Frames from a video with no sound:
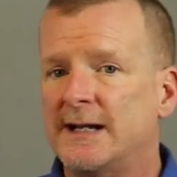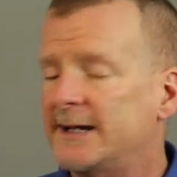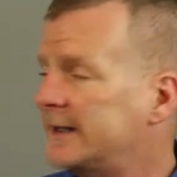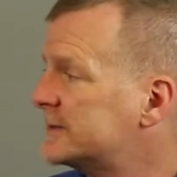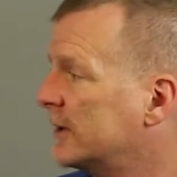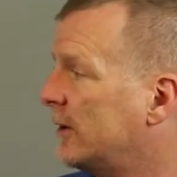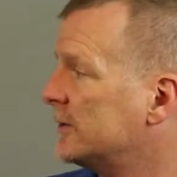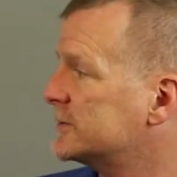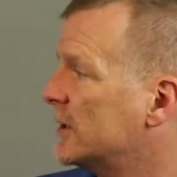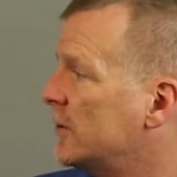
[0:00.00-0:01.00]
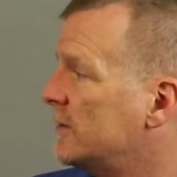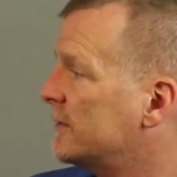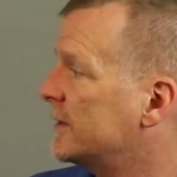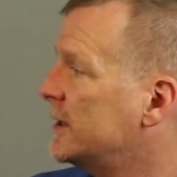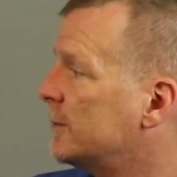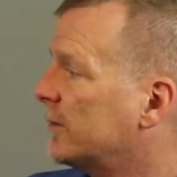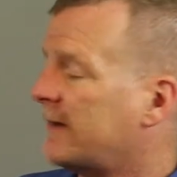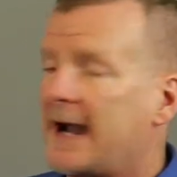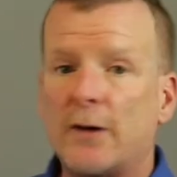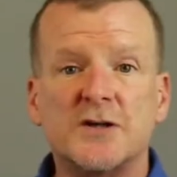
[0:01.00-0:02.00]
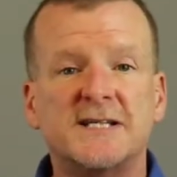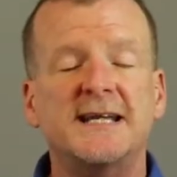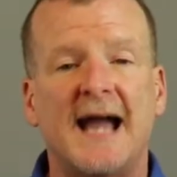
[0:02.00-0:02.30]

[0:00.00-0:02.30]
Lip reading: And it's also the number of hours he